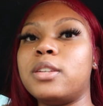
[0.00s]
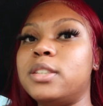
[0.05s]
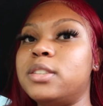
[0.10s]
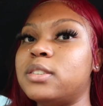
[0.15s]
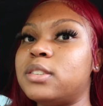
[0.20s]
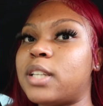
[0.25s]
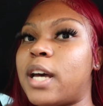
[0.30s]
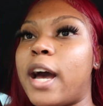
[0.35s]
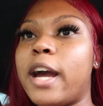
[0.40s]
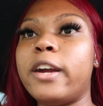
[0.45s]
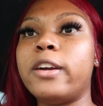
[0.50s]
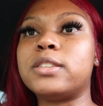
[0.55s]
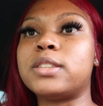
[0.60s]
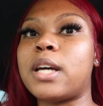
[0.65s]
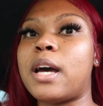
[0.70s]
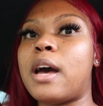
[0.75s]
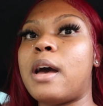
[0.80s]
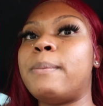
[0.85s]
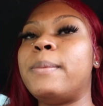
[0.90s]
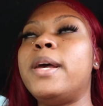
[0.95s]
the entire
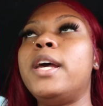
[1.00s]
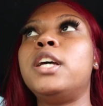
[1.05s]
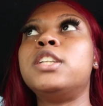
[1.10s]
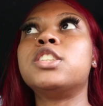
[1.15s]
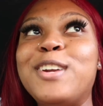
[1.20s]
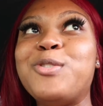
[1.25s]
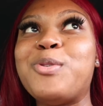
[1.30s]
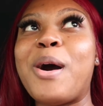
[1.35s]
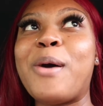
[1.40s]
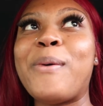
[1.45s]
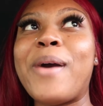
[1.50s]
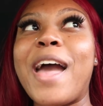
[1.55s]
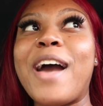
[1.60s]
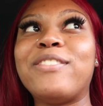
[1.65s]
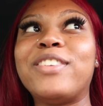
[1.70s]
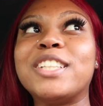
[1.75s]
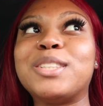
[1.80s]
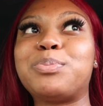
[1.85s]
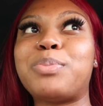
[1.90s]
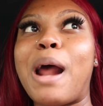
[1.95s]
time. I knew I would
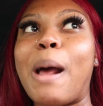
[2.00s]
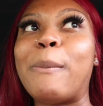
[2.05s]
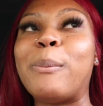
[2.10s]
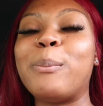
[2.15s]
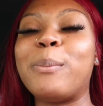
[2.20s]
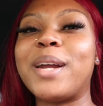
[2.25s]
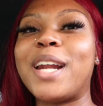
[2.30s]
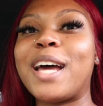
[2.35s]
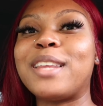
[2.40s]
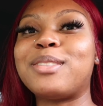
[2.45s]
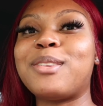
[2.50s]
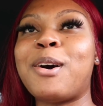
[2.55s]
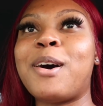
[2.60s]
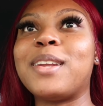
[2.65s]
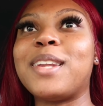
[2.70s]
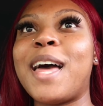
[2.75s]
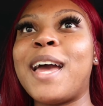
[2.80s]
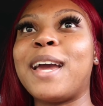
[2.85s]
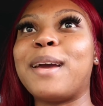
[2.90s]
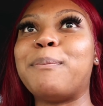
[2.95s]
have this problem, but I
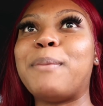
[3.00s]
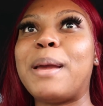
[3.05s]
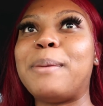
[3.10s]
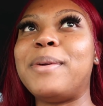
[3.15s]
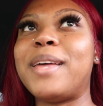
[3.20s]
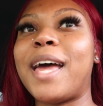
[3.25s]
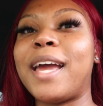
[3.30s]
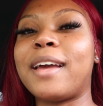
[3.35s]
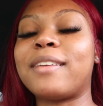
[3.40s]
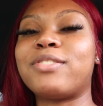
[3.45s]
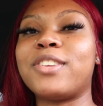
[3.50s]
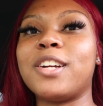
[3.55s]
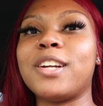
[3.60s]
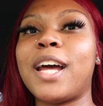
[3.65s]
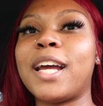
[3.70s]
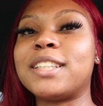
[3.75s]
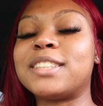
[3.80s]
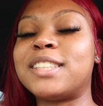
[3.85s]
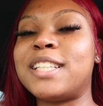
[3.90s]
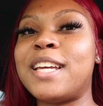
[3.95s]
thought like maybe like they're
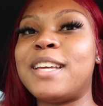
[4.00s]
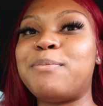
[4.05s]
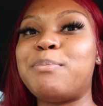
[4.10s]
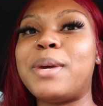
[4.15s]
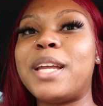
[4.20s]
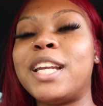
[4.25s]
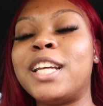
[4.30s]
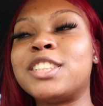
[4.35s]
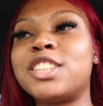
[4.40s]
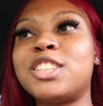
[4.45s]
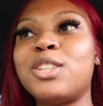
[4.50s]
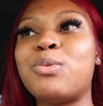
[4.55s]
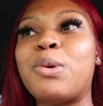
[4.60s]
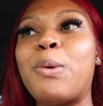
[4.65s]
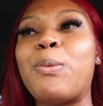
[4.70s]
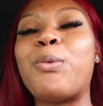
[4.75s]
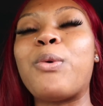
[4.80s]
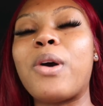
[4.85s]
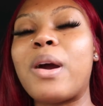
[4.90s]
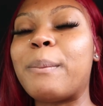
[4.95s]
like 10 10 minutes she
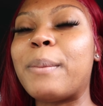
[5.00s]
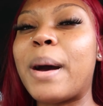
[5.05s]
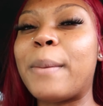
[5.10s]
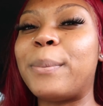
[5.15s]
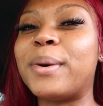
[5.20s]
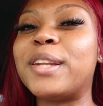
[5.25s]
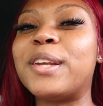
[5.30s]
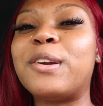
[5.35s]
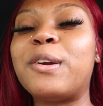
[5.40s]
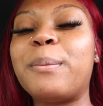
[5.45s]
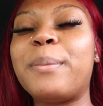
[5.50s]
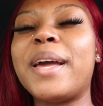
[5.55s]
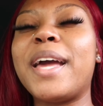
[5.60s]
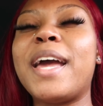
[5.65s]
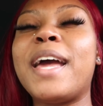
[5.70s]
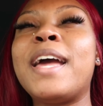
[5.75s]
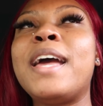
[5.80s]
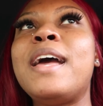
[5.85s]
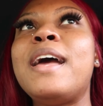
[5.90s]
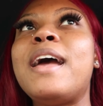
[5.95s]
would warm up a little
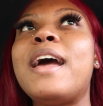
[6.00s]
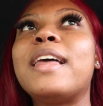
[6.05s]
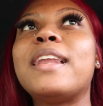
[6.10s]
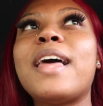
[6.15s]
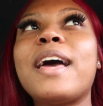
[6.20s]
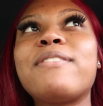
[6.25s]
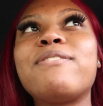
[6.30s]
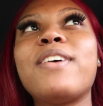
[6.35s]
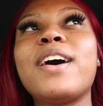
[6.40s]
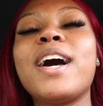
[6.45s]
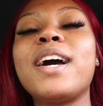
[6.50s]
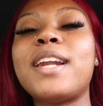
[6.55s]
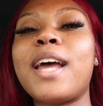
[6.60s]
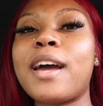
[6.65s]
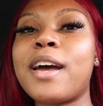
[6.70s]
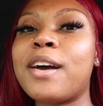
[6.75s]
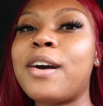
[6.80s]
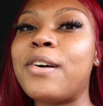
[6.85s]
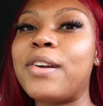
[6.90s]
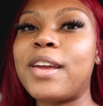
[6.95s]
bit and like fine i
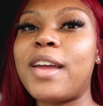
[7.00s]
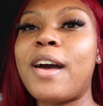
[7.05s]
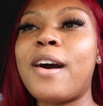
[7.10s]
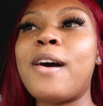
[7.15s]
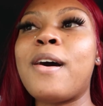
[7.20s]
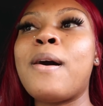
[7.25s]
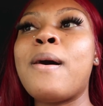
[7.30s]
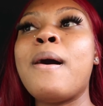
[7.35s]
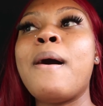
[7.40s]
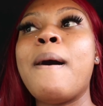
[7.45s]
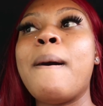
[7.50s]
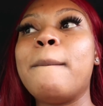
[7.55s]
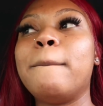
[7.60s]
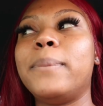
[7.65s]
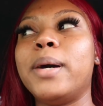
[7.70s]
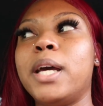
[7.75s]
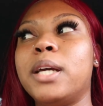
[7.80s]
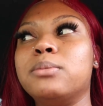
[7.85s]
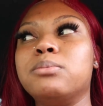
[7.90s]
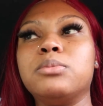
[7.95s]
could go to y'all
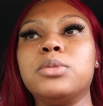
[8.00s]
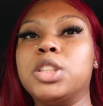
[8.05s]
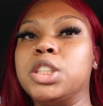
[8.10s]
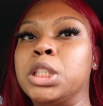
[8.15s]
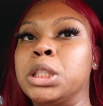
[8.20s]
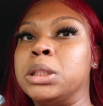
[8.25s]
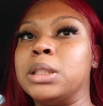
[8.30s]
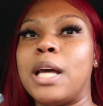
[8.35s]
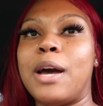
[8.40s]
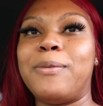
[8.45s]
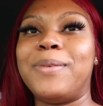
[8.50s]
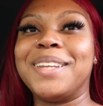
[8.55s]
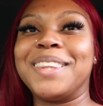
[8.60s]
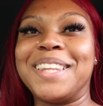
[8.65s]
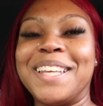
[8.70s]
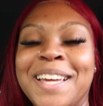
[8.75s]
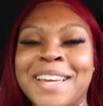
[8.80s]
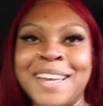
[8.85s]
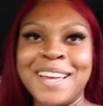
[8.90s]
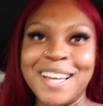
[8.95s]
but she's not
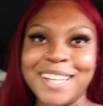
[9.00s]
with it